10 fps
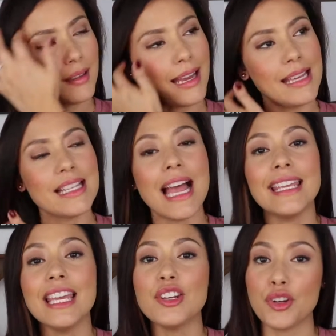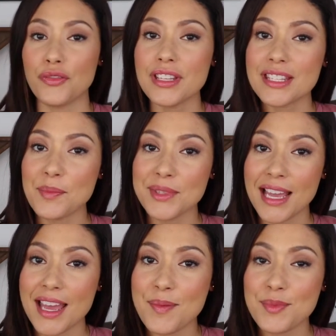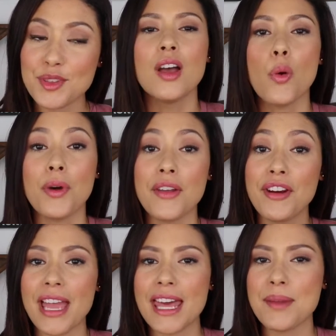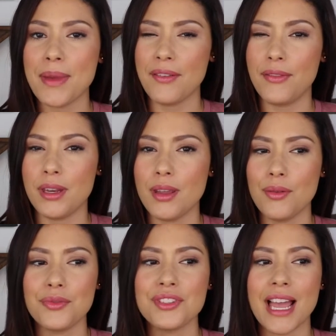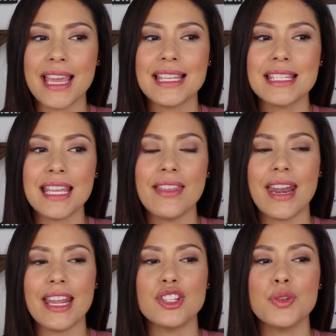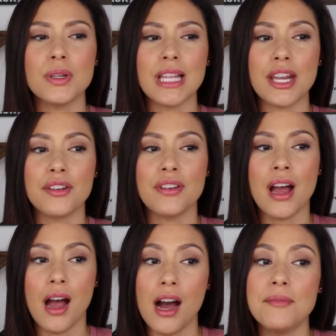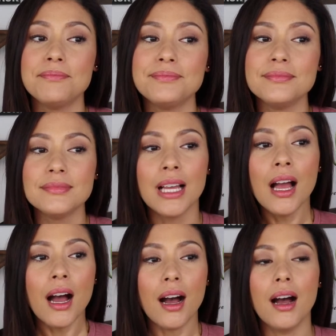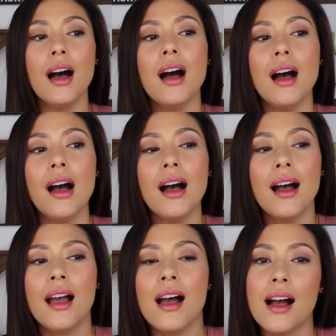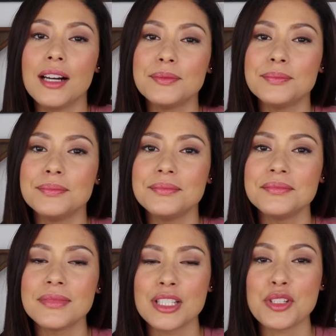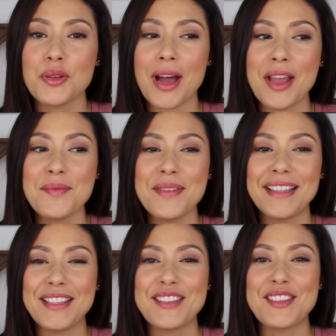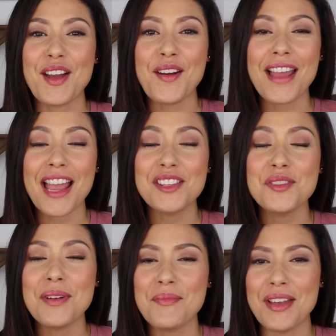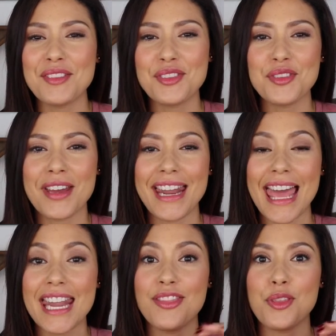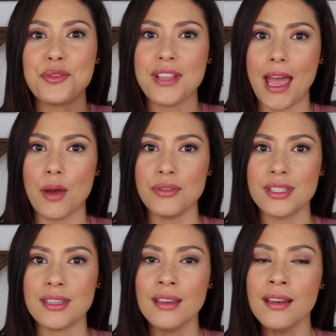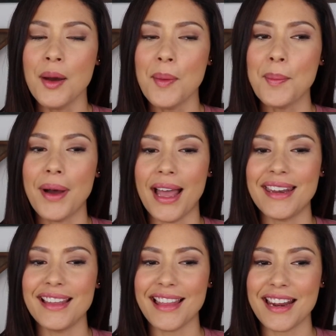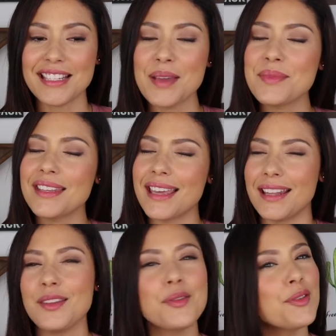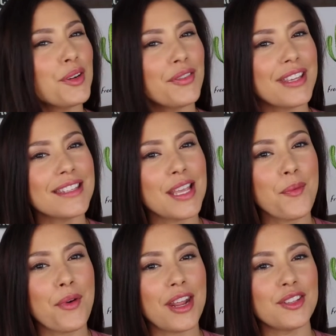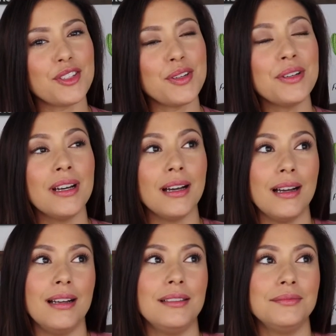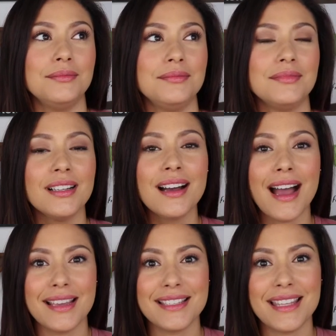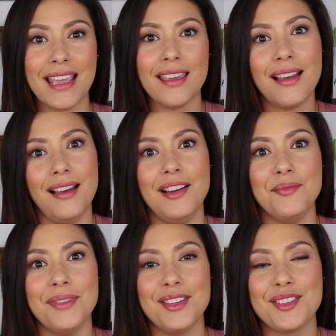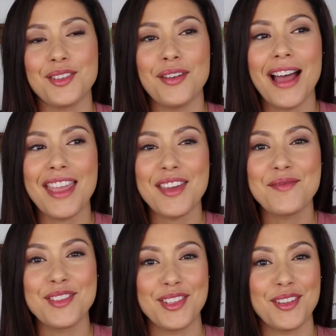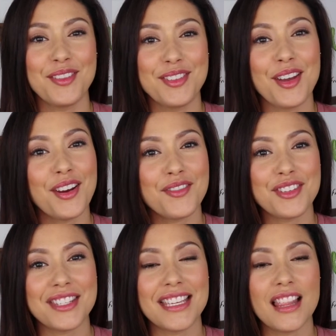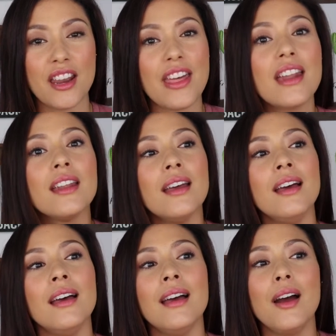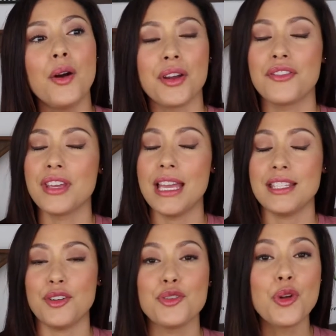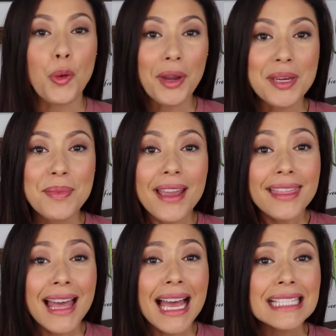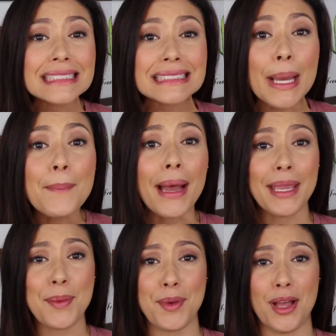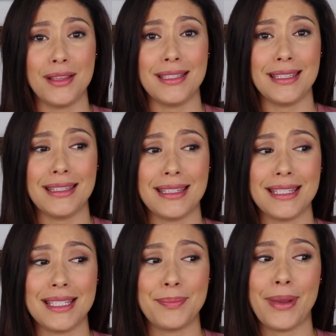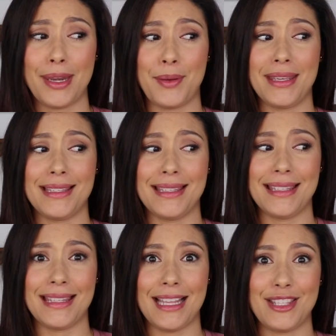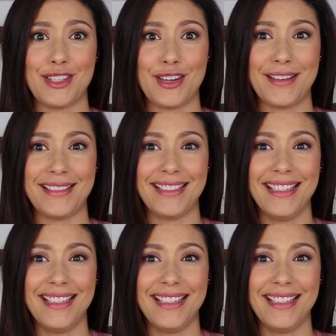Guys, I get nervous sometimes. Whenever I edit my videos, I see that I do a lot of um, uh, um. So I'm really sorry. I do my best to try to edit those out. But a lot of times I get a little nervous, and when I do, um, I say um. So I am so sorry if you see a lot of that, or if you guys are annoyed by that, my apologies. But anyways, let's start.